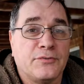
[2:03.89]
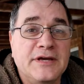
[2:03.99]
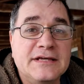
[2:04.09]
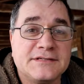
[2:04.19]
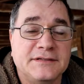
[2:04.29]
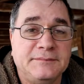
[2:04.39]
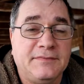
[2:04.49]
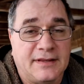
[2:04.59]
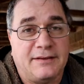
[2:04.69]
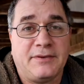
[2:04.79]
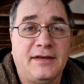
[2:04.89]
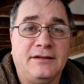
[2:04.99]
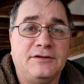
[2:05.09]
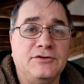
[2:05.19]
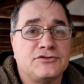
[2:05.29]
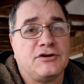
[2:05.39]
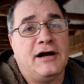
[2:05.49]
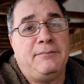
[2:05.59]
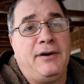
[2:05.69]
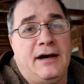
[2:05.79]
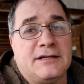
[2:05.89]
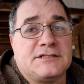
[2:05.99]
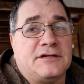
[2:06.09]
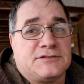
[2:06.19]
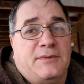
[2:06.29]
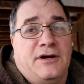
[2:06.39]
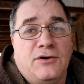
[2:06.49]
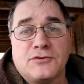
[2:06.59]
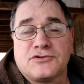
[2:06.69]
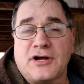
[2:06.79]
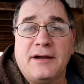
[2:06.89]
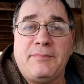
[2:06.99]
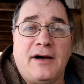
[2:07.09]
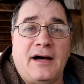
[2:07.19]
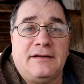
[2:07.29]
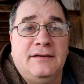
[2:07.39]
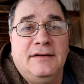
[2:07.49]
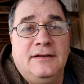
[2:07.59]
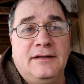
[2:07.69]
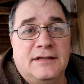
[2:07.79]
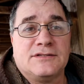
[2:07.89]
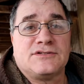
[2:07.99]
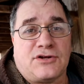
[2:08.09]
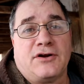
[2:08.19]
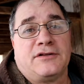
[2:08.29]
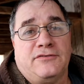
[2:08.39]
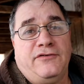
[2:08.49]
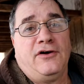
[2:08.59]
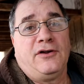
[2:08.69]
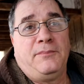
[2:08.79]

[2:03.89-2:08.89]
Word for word: The reason that I'm getting a new tripod is because my old tripod is starting to fall